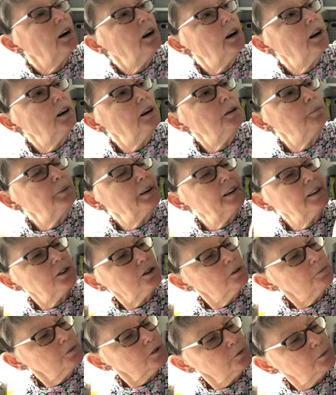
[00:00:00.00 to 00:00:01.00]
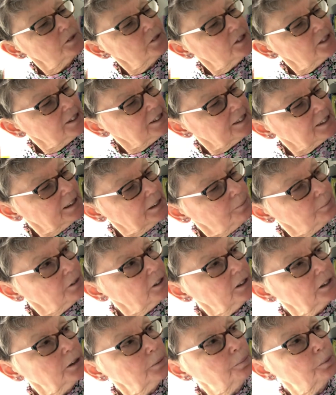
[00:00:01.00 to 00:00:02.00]
It comes with the zip
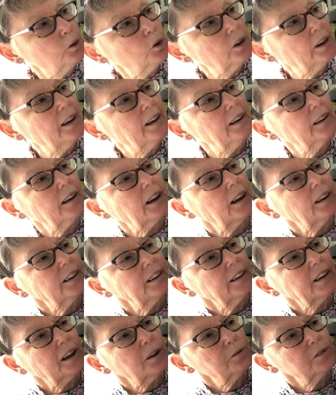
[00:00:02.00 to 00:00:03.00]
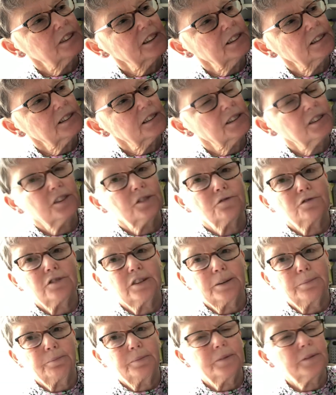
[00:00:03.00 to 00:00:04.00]
that you put in, and it goes into the
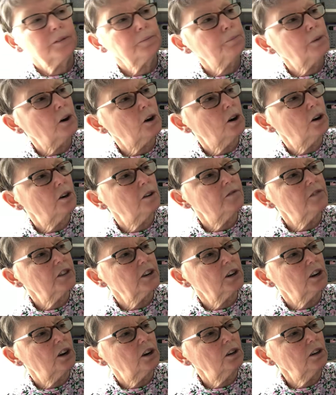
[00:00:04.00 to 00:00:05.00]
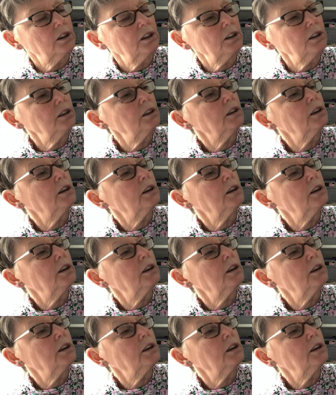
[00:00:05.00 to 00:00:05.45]
ribbed part of the collar.